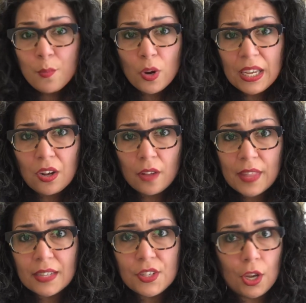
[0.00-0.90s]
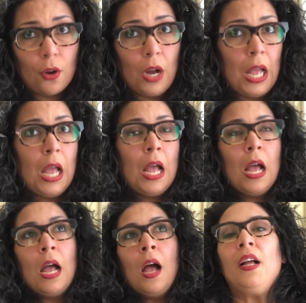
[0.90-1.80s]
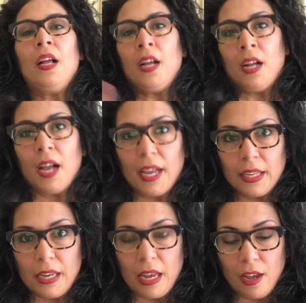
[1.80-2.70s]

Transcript: working on that too. And